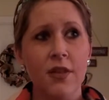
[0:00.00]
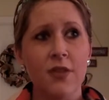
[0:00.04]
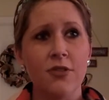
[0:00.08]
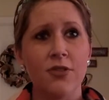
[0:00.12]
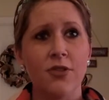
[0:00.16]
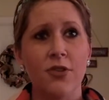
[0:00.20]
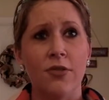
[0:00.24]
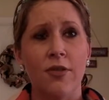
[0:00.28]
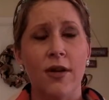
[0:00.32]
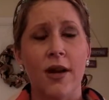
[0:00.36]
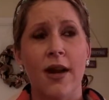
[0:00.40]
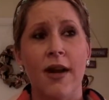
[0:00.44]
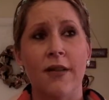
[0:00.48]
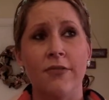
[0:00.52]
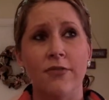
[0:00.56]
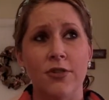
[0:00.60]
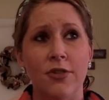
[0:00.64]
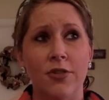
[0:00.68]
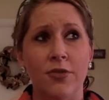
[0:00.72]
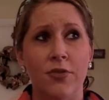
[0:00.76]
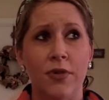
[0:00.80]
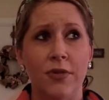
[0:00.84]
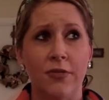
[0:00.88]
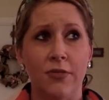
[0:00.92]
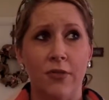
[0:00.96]
So after
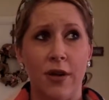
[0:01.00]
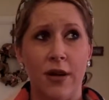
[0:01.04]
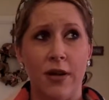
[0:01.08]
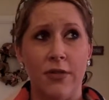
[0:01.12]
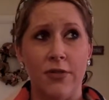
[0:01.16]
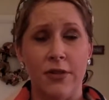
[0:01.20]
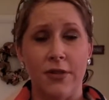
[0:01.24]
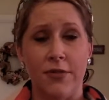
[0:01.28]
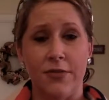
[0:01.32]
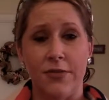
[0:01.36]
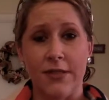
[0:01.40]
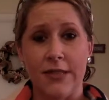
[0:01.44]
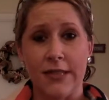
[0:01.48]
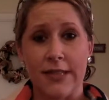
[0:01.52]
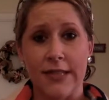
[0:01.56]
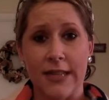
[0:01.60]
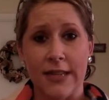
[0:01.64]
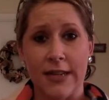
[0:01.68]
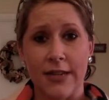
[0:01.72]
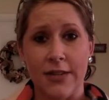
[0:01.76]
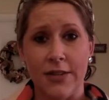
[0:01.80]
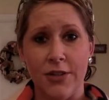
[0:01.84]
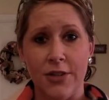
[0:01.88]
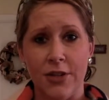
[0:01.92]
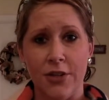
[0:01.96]
24 hours after the
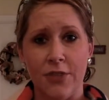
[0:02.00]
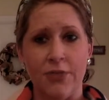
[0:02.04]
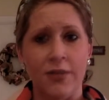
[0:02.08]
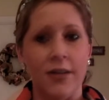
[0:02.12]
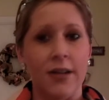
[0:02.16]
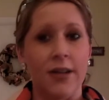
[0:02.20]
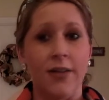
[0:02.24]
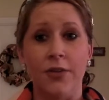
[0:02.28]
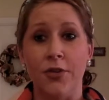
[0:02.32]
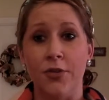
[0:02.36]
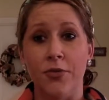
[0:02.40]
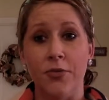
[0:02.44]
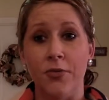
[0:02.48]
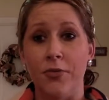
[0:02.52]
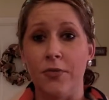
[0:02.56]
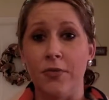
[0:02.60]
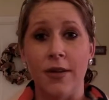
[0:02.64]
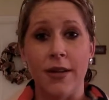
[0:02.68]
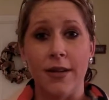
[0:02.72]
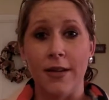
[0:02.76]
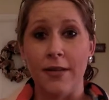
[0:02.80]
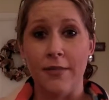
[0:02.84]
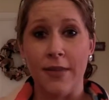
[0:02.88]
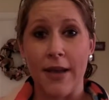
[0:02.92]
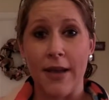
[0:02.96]
second dose, I knew
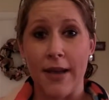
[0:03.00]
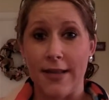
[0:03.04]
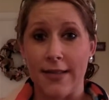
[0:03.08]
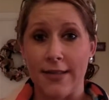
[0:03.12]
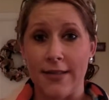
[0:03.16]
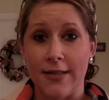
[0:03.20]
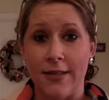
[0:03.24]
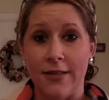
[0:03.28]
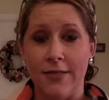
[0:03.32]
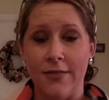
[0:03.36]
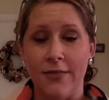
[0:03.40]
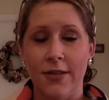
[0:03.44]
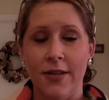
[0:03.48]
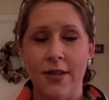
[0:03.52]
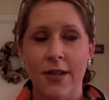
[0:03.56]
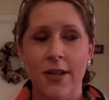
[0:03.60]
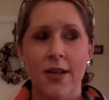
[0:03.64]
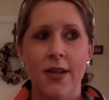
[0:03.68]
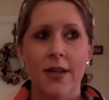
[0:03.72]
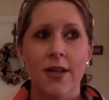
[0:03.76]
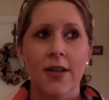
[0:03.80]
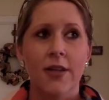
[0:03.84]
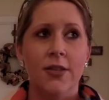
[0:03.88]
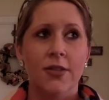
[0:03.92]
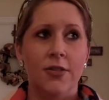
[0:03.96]
I didn't pass enough.
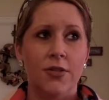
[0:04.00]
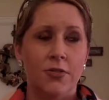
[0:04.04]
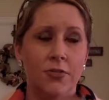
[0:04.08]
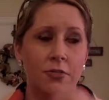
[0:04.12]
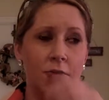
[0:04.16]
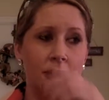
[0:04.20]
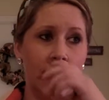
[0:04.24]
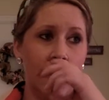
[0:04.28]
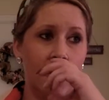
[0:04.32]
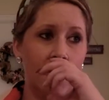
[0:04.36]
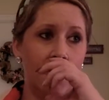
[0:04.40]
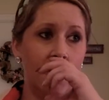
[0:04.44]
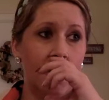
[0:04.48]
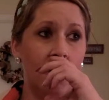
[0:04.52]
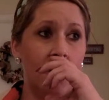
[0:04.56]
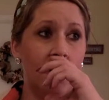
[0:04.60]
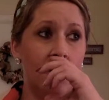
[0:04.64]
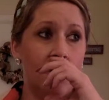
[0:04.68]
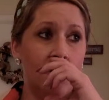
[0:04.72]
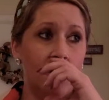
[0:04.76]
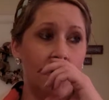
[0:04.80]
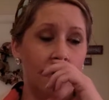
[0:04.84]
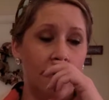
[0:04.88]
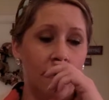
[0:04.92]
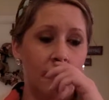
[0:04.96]
So we had
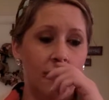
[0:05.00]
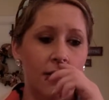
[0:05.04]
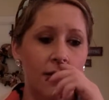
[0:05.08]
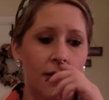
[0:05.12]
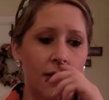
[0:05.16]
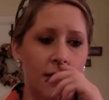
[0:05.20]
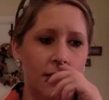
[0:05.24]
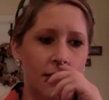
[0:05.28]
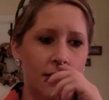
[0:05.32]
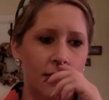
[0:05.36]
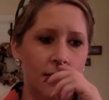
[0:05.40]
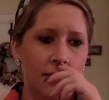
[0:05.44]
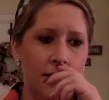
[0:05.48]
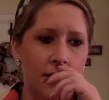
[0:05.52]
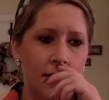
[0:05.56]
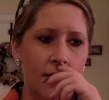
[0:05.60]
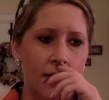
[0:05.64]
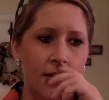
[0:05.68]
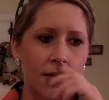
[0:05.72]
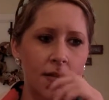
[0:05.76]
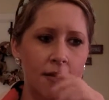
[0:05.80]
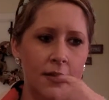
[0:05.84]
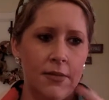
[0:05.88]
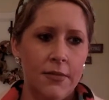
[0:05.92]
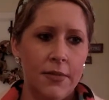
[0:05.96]
gone there, and
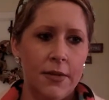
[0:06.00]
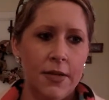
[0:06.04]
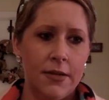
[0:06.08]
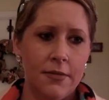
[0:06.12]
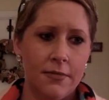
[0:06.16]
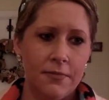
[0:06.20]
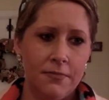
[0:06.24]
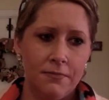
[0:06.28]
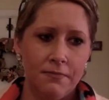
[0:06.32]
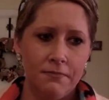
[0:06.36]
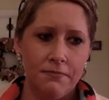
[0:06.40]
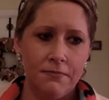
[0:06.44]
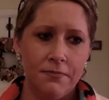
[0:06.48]
they made it,